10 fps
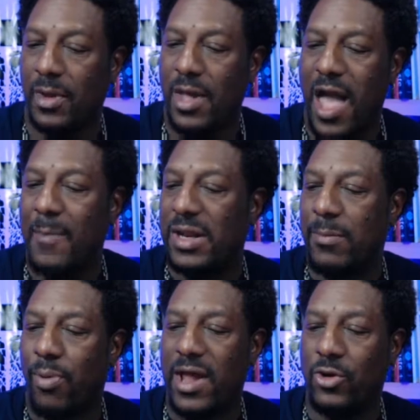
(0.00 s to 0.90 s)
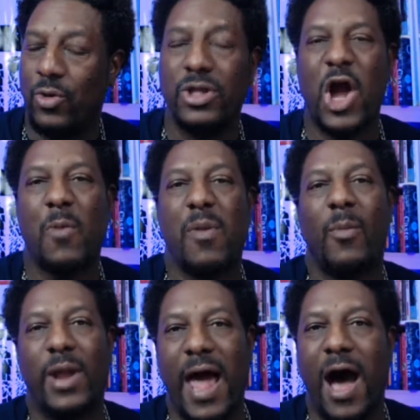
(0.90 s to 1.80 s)
How many brand new, y'all remember
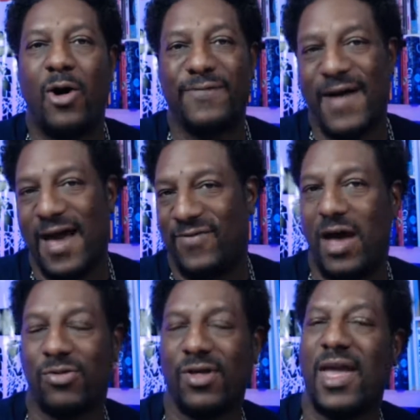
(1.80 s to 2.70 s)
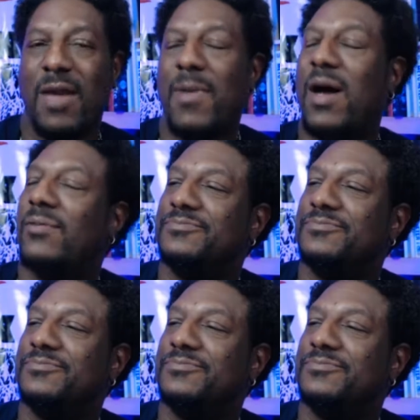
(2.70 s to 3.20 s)
when the Audi 5000 came out?